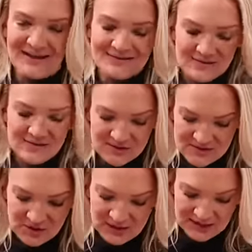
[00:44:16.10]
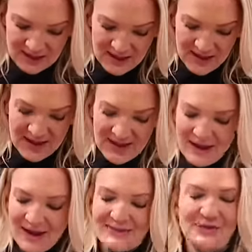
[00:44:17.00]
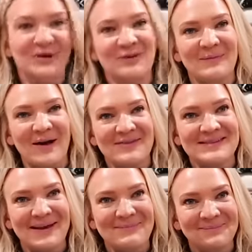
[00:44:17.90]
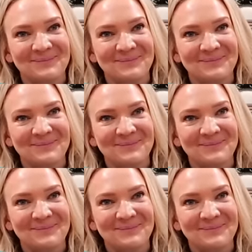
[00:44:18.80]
Yes, so it's great. Have you heard of mouth tape?